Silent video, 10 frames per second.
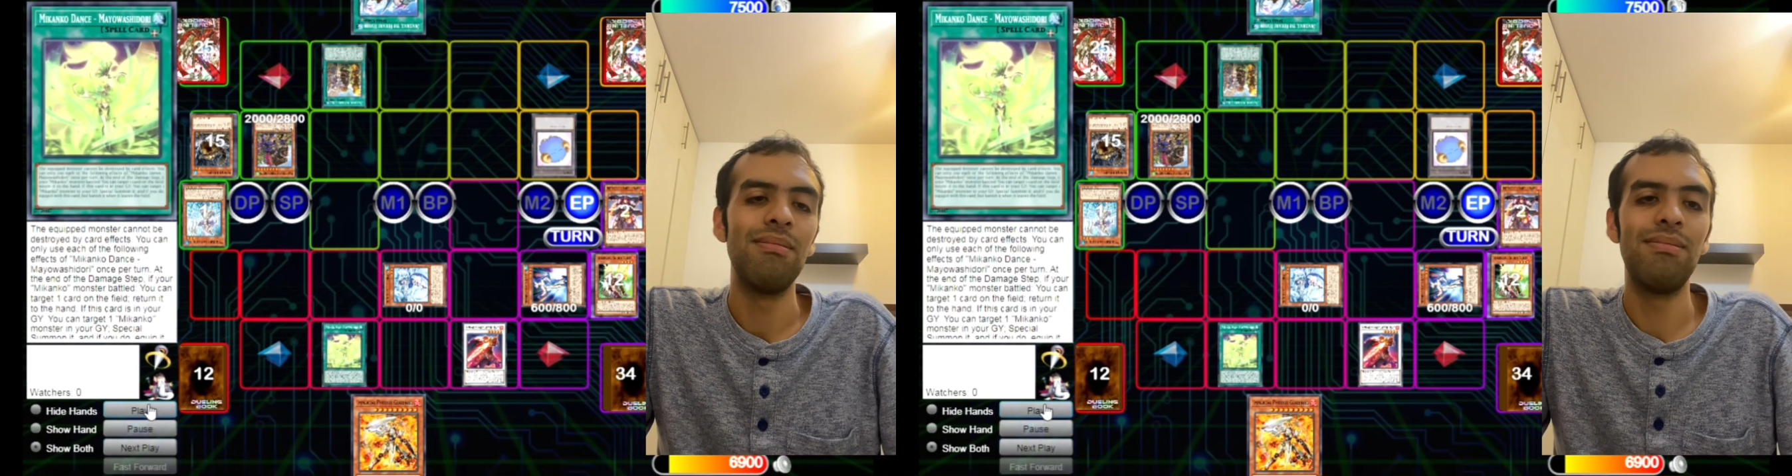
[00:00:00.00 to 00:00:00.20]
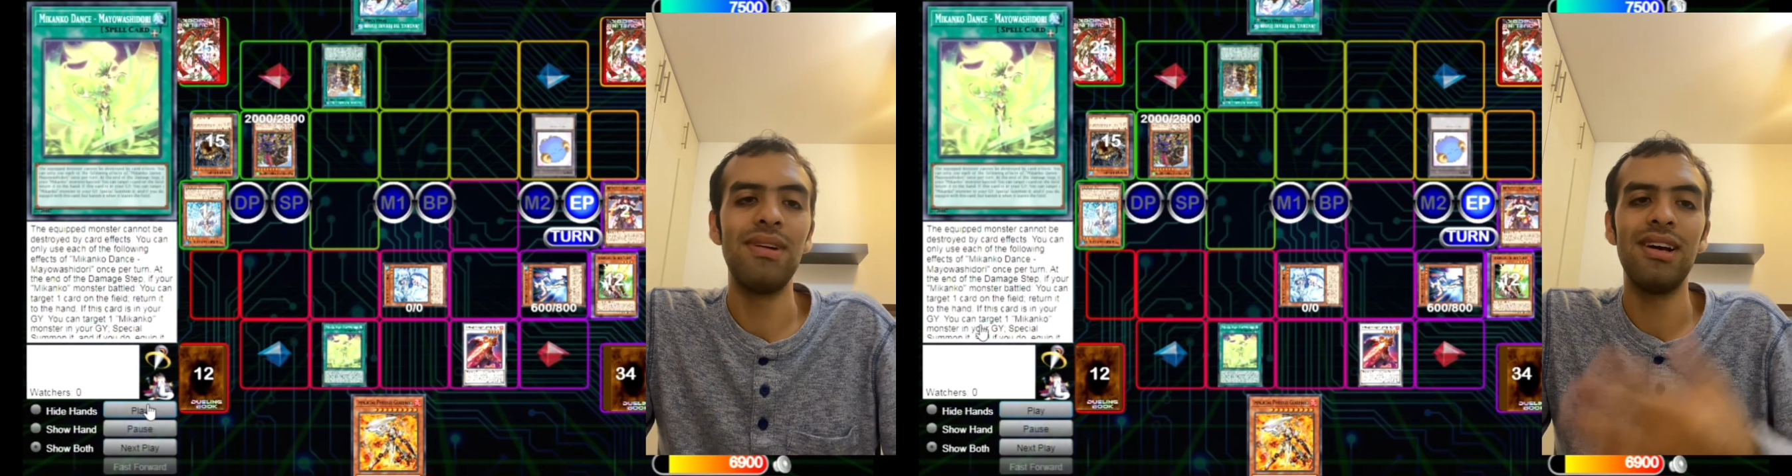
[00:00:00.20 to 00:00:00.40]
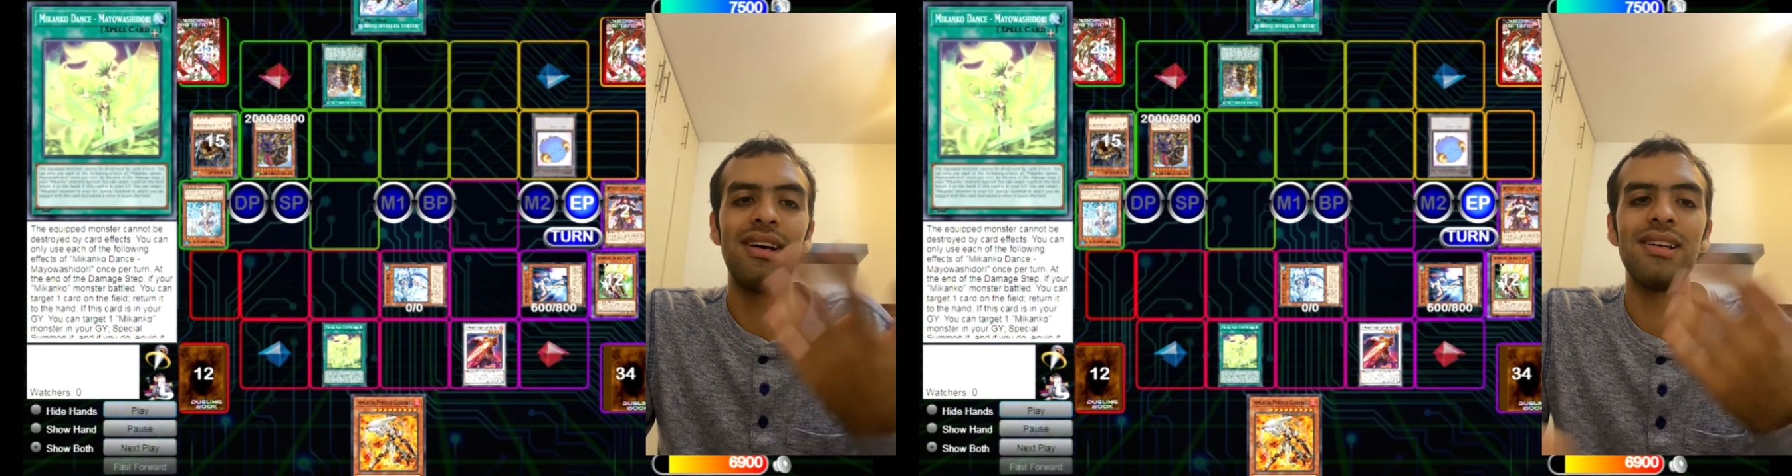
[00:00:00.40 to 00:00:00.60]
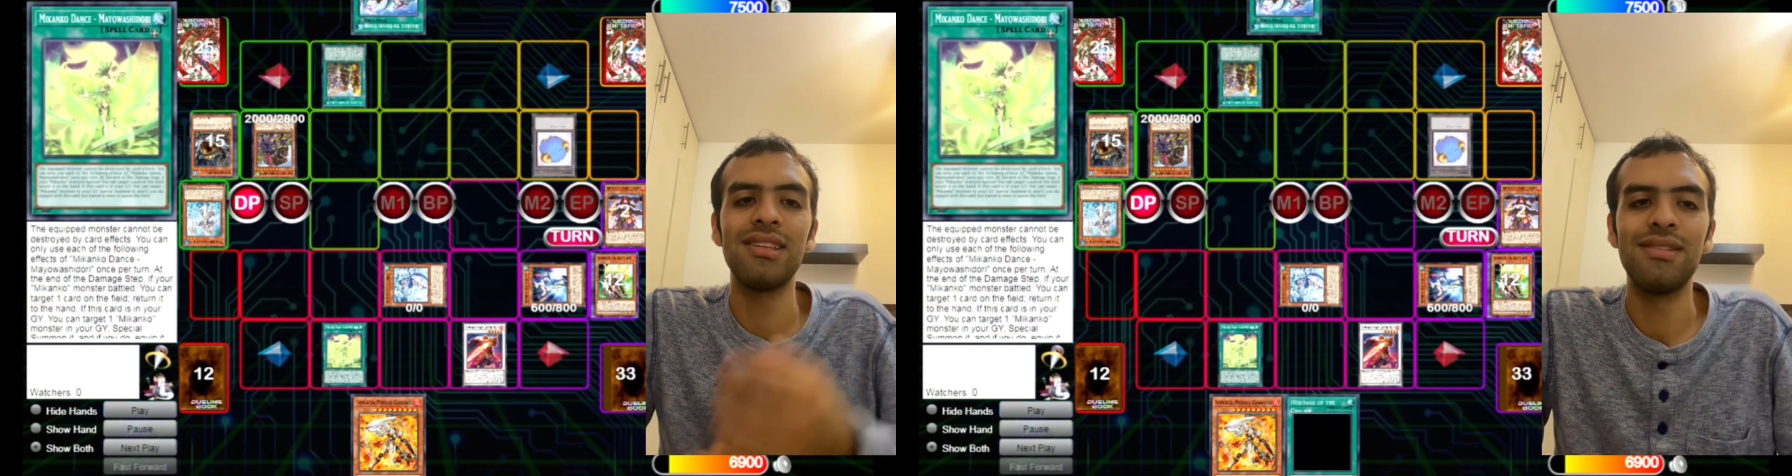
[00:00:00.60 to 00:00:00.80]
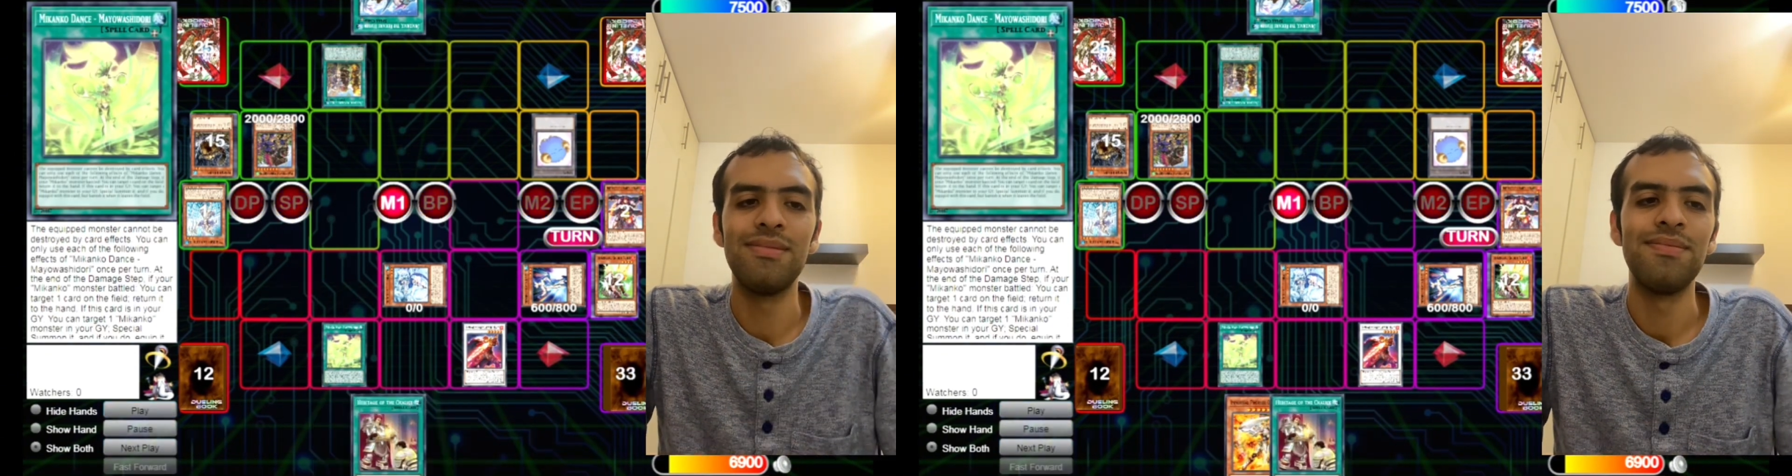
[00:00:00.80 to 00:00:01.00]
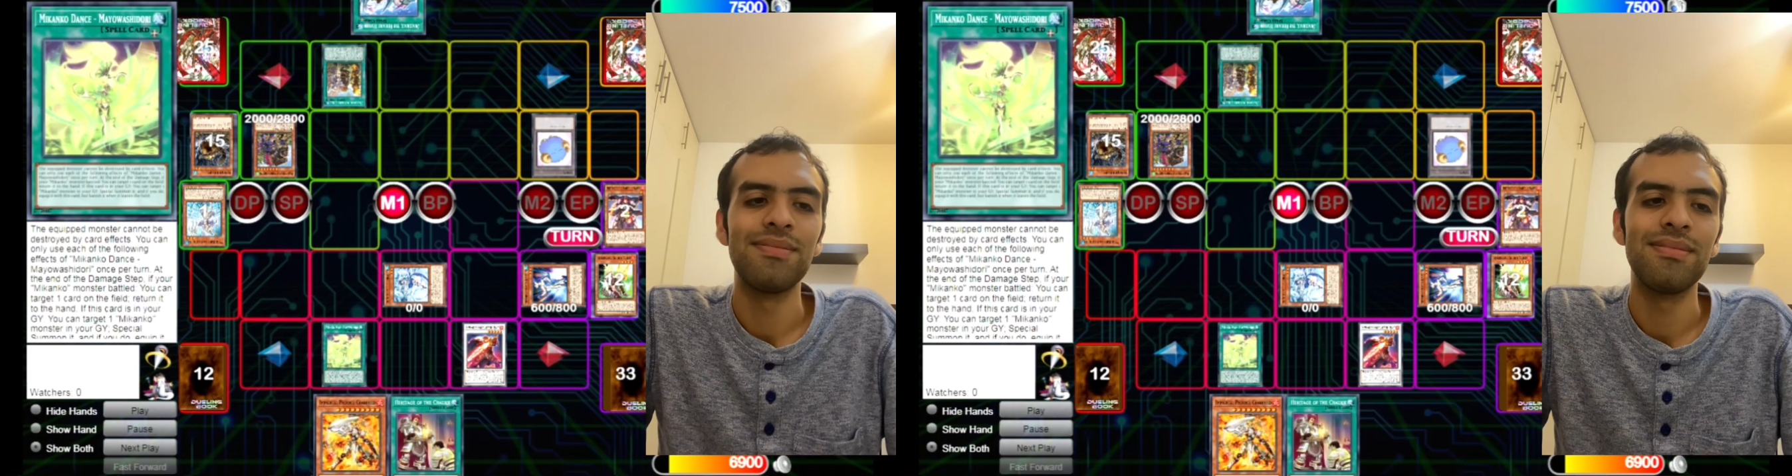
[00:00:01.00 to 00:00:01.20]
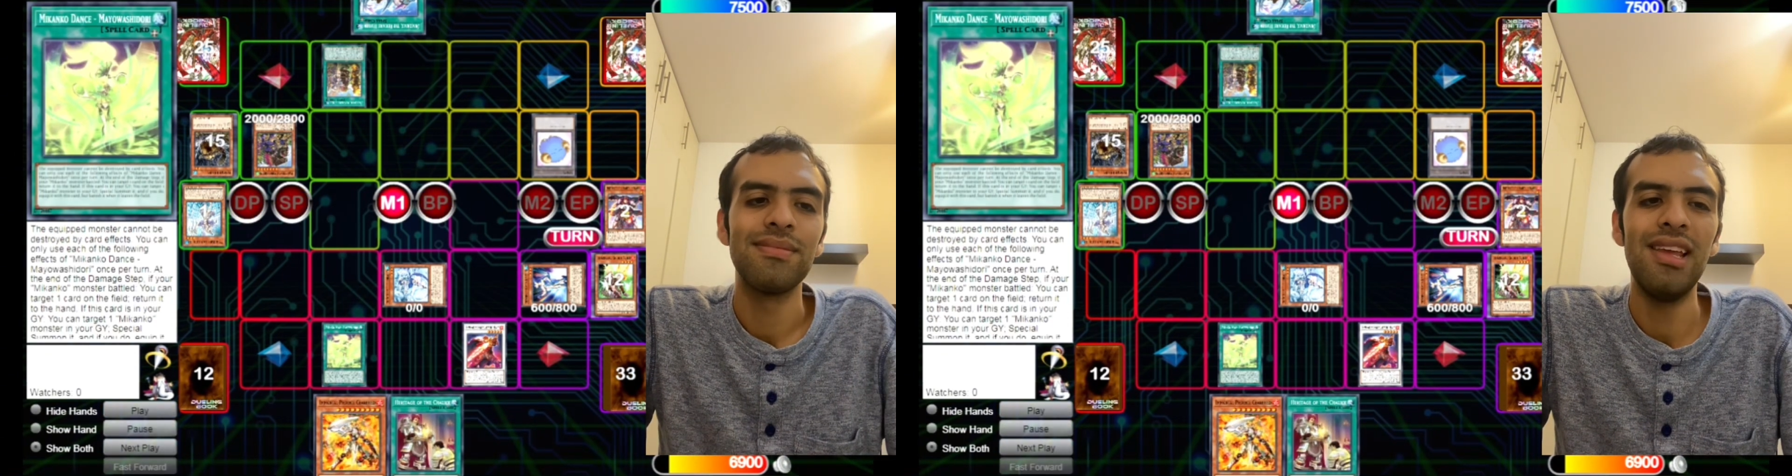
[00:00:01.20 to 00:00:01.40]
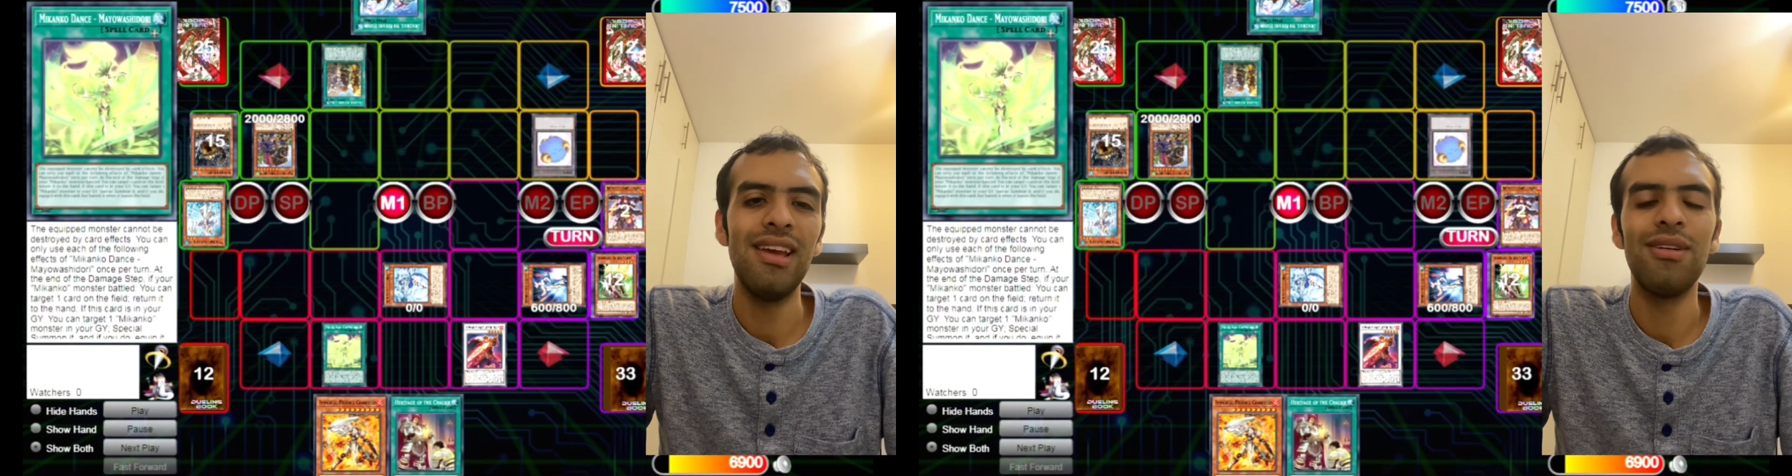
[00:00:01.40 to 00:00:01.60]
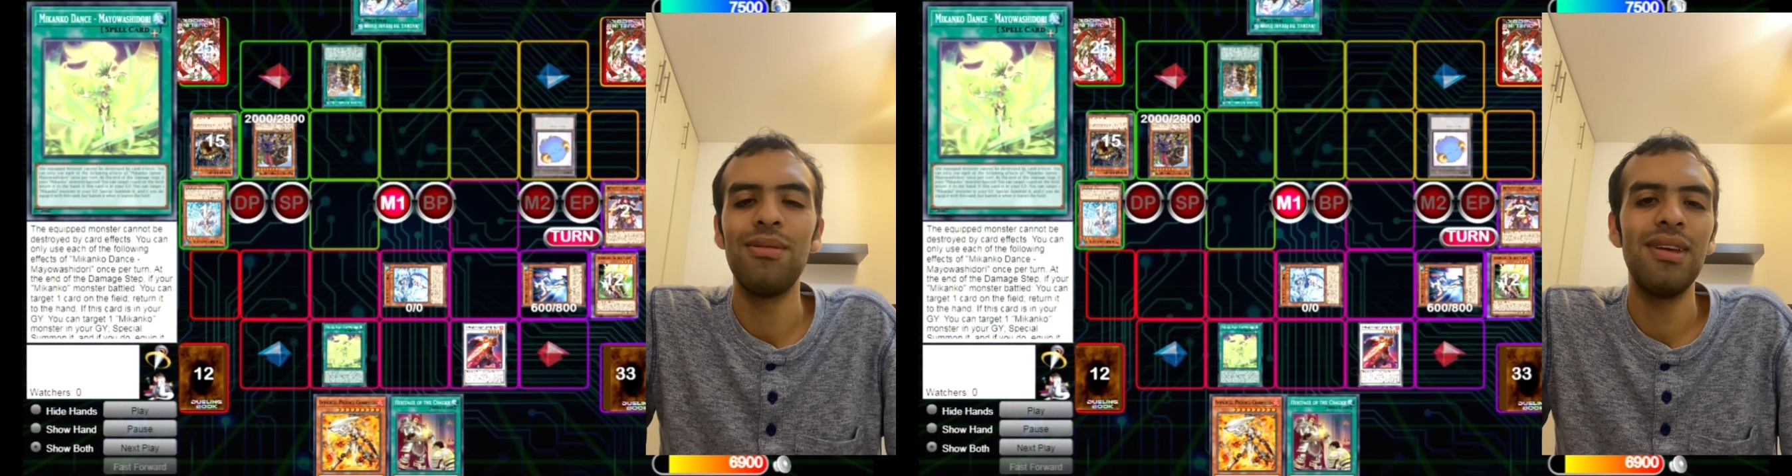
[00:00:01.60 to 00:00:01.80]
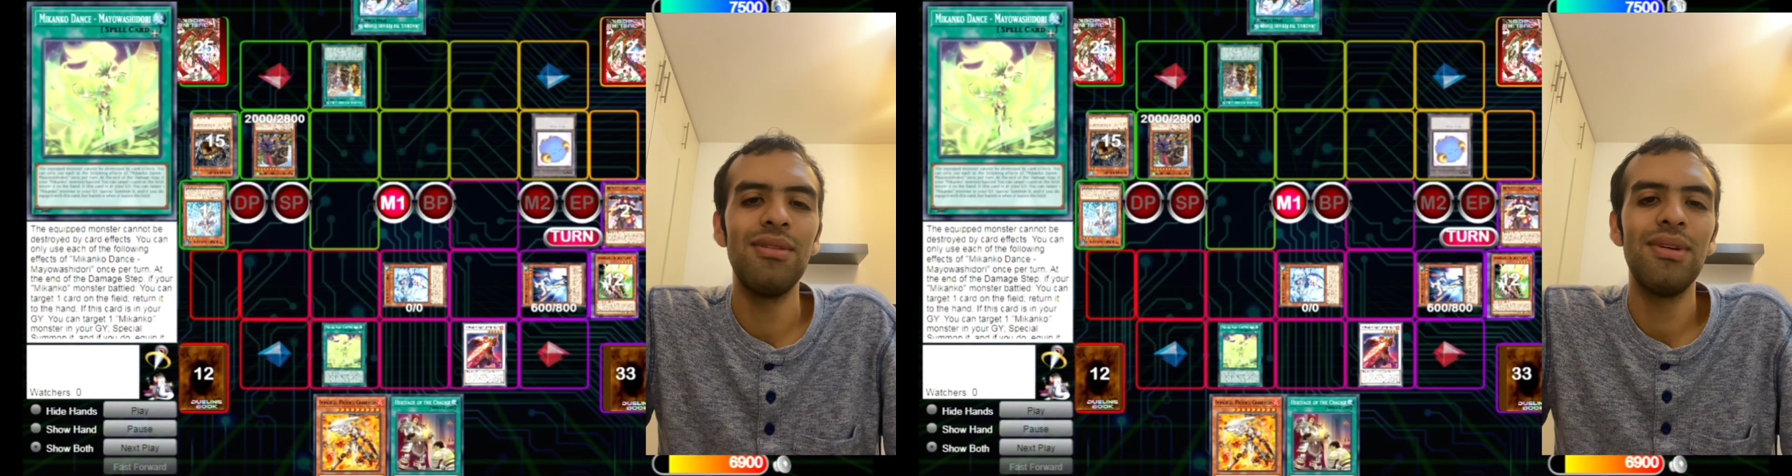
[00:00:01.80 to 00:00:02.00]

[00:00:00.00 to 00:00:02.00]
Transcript: but yeah, we